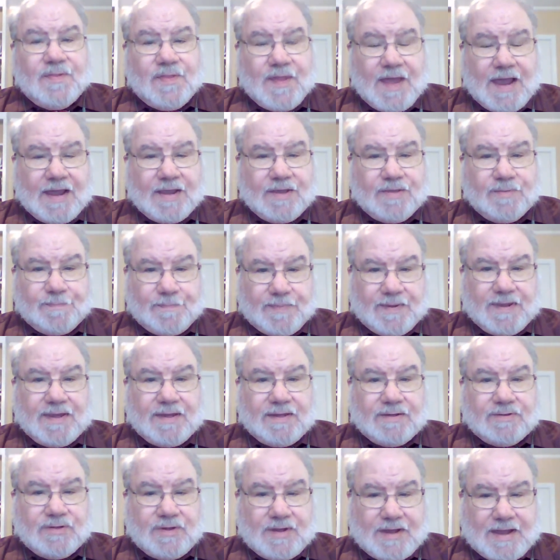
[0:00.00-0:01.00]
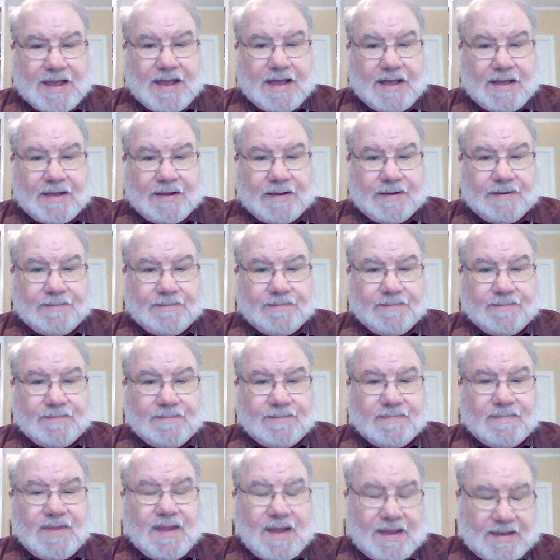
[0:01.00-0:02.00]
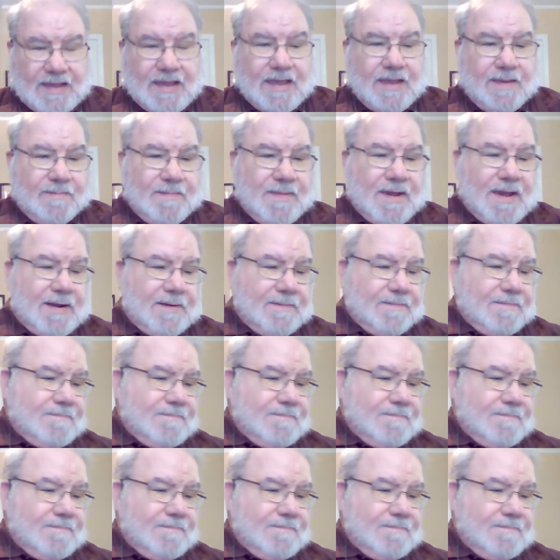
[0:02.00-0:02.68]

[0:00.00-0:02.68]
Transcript: Thanks be to God. Amen.